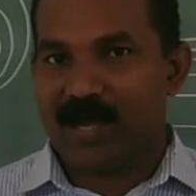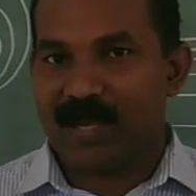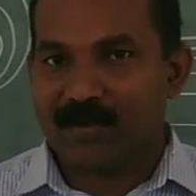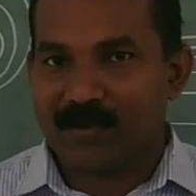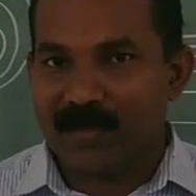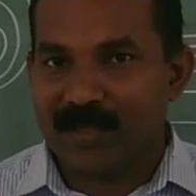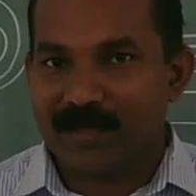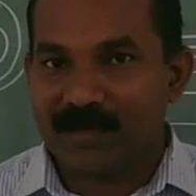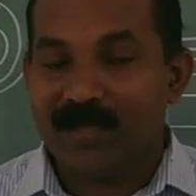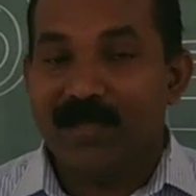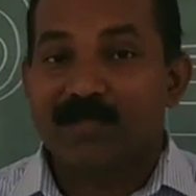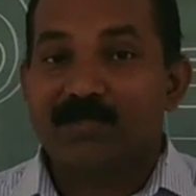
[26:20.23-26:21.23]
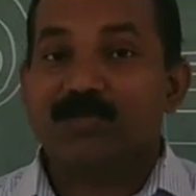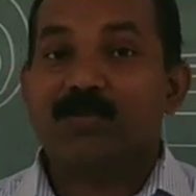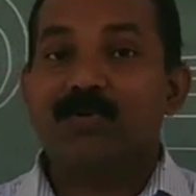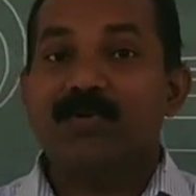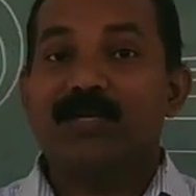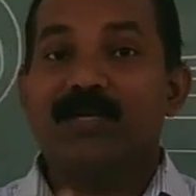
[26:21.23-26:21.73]
Are you clear?
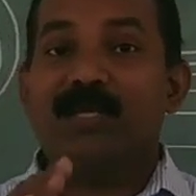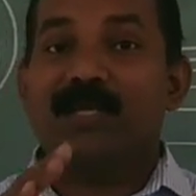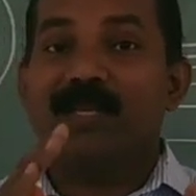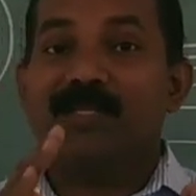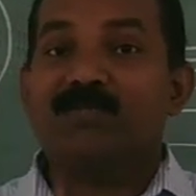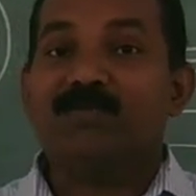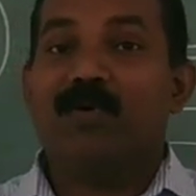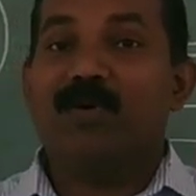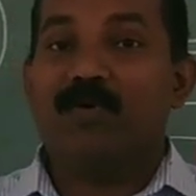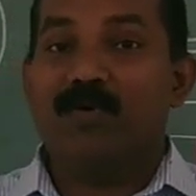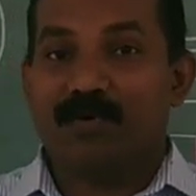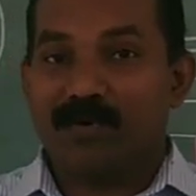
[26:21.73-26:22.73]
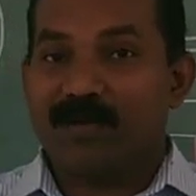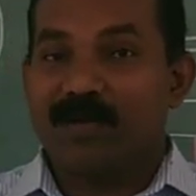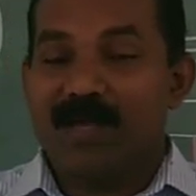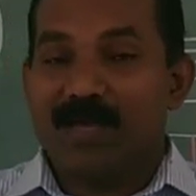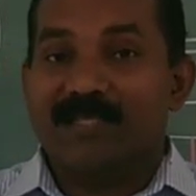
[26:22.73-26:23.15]
So Niels Bohr